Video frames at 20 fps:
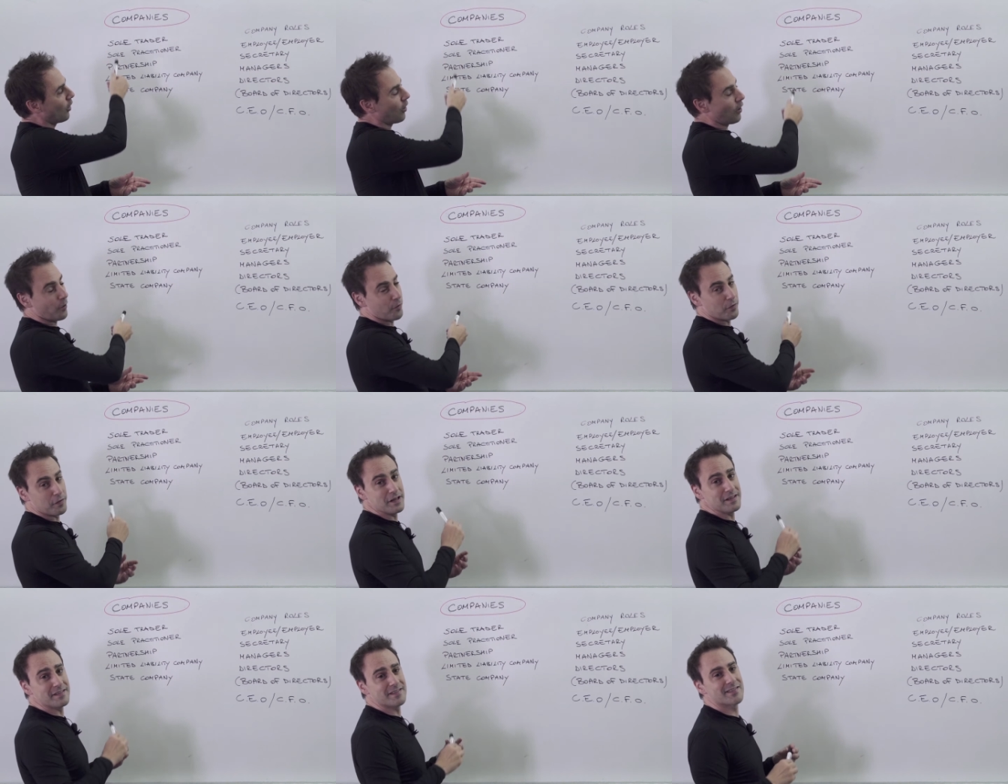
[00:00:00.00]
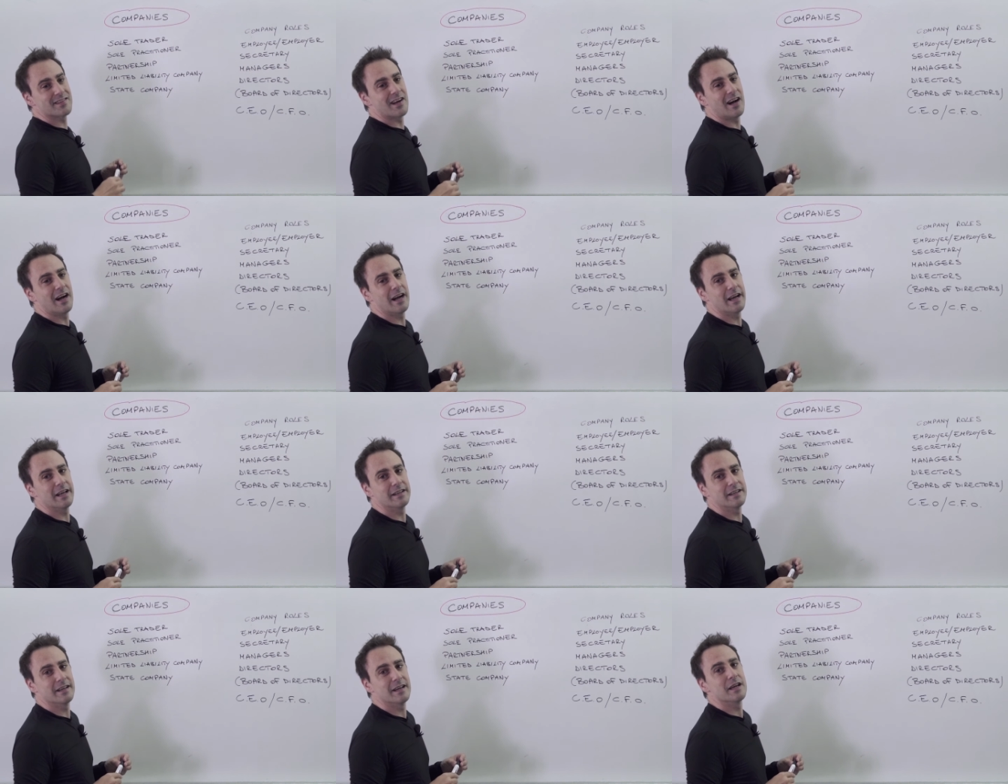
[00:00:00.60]
On this
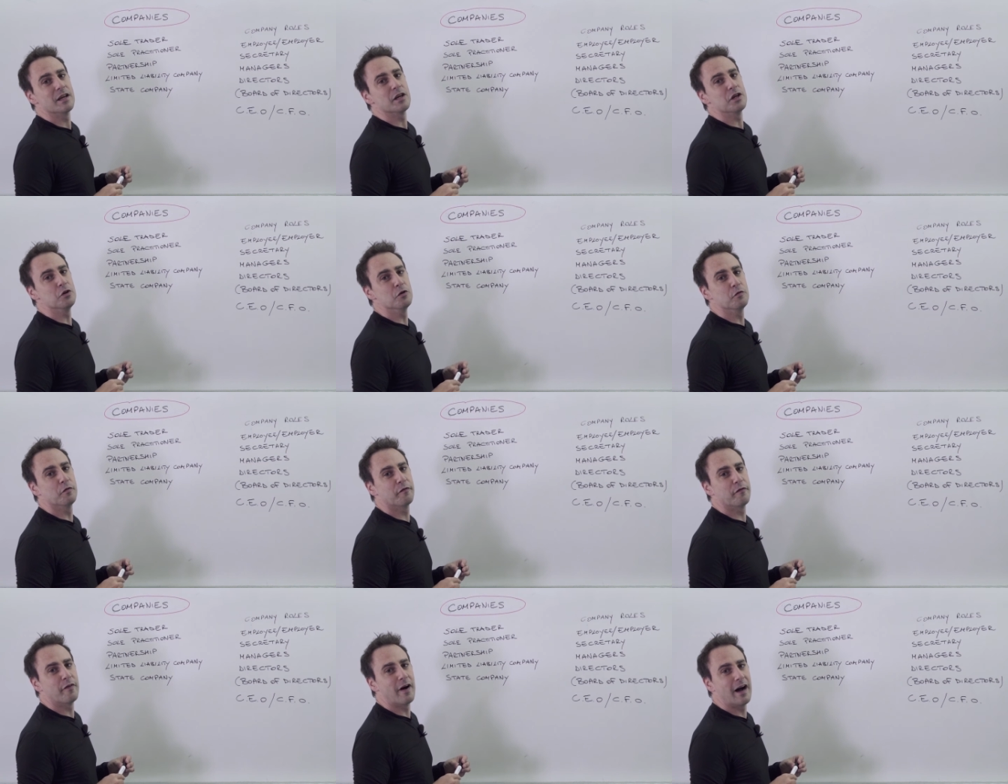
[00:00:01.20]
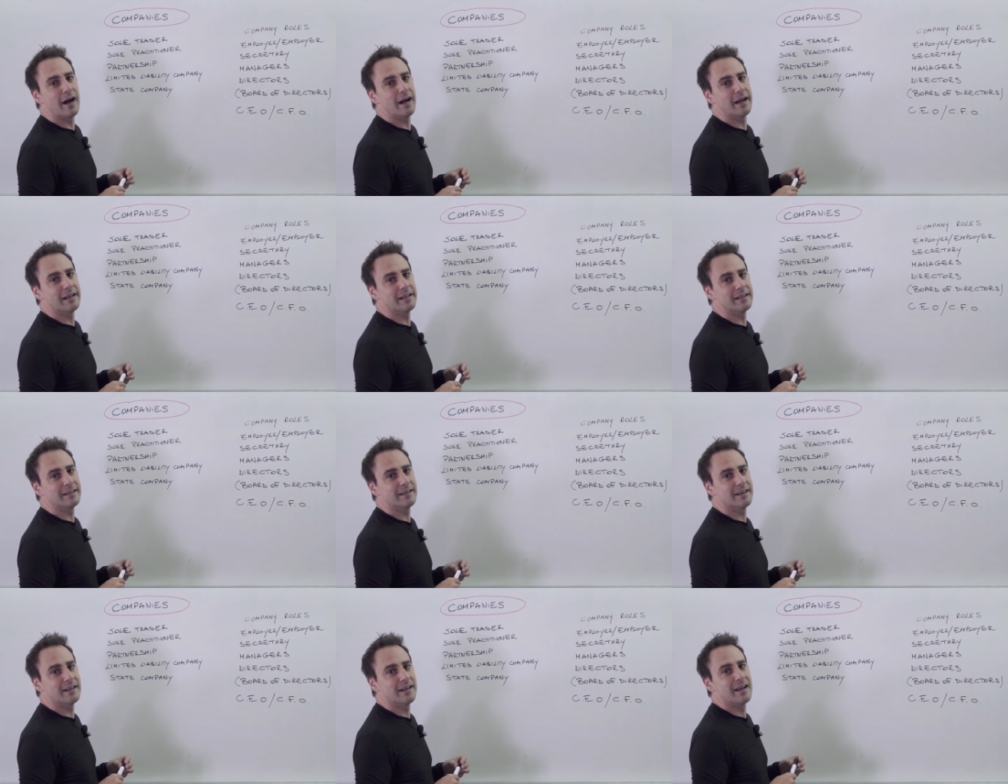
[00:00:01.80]
side, you
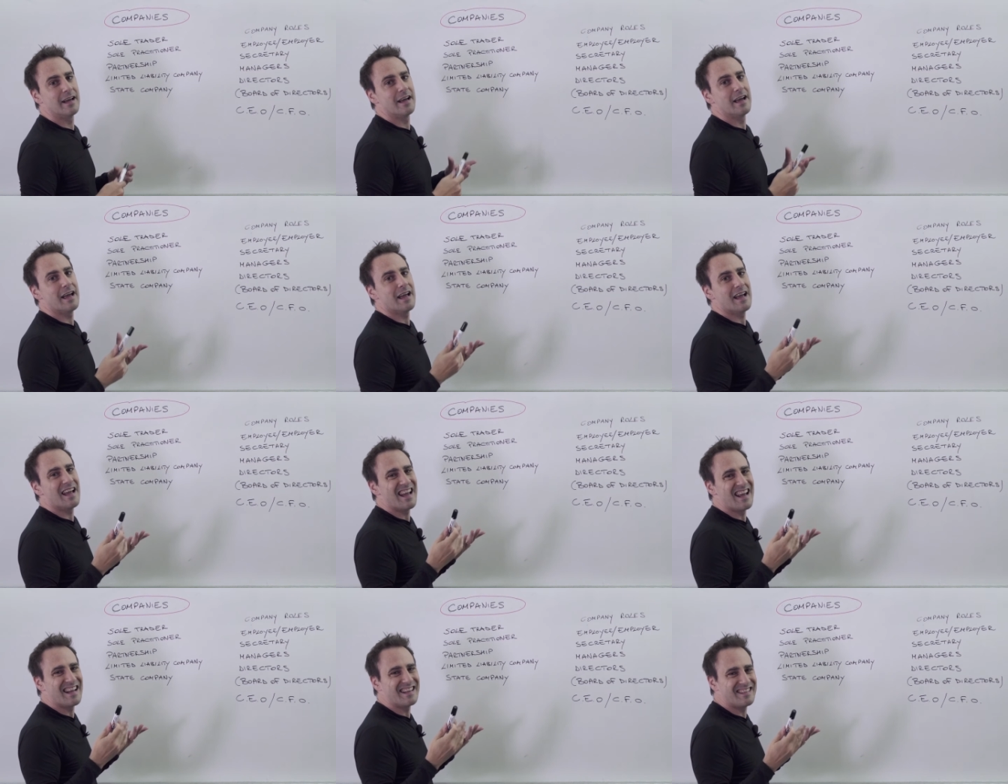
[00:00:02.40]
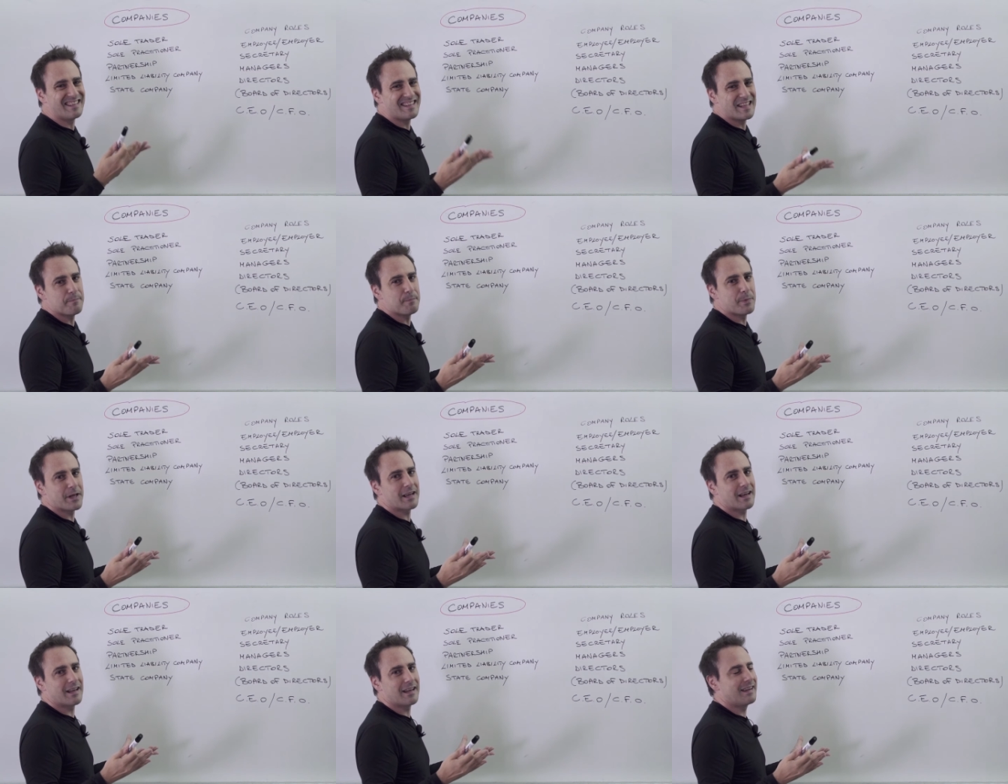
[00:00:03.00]
find a
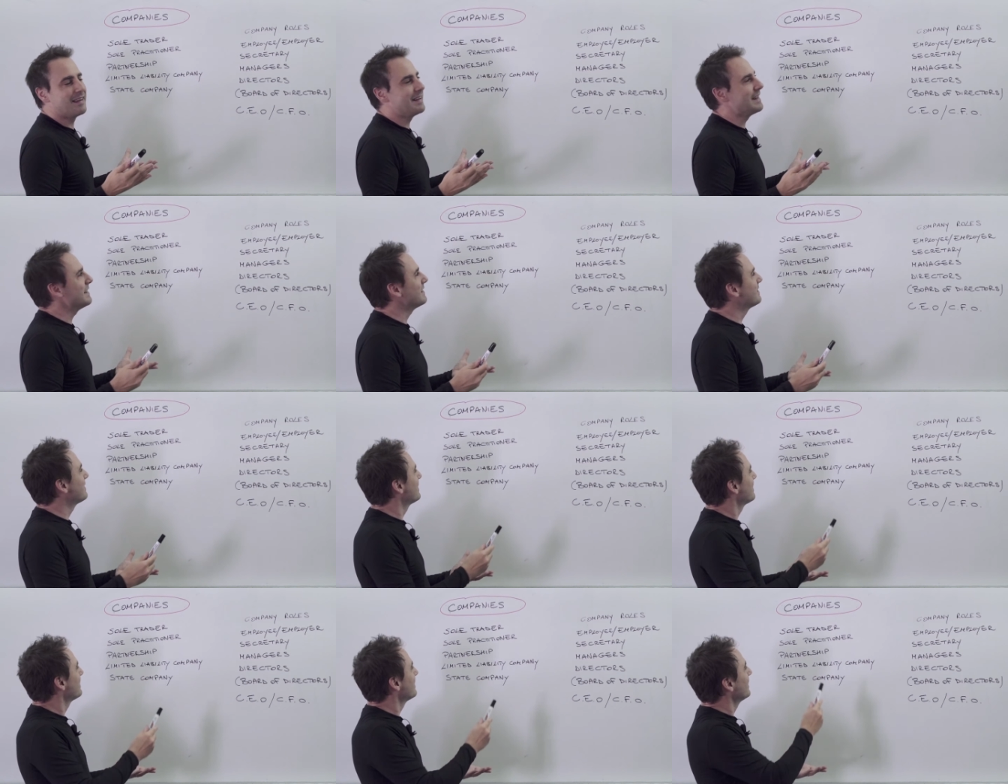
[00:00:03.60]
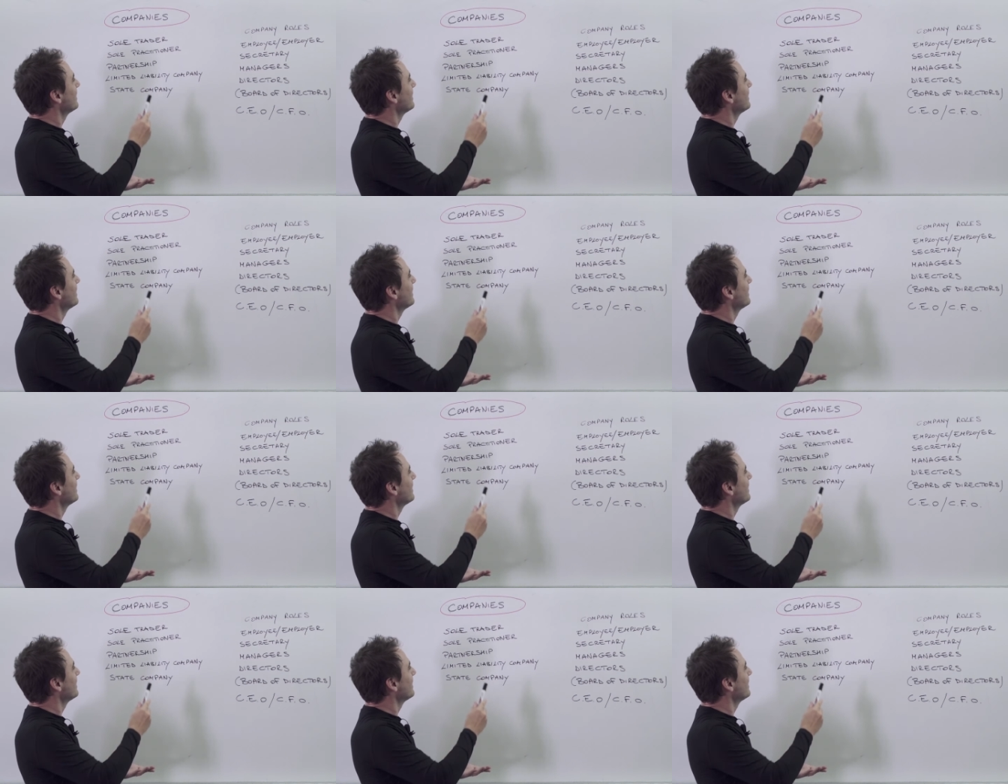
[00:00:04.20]
typical list